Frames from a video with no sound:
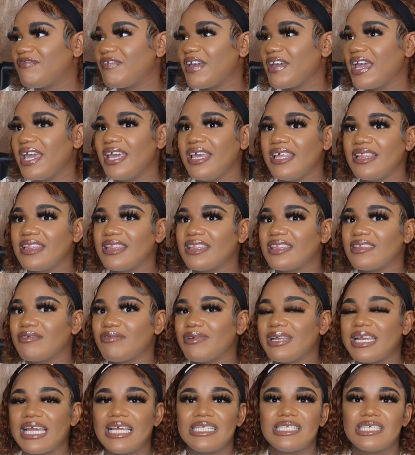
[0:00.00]
faith
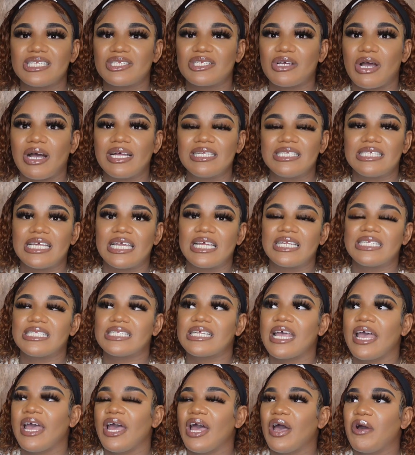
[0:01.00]
related
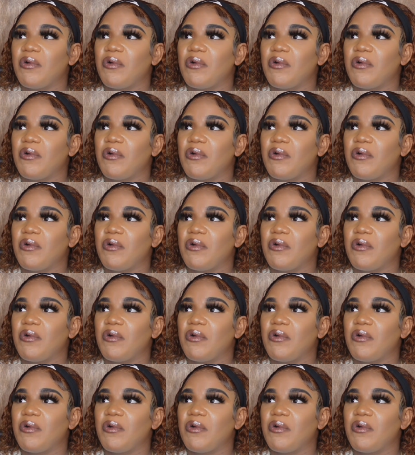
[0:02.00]
content.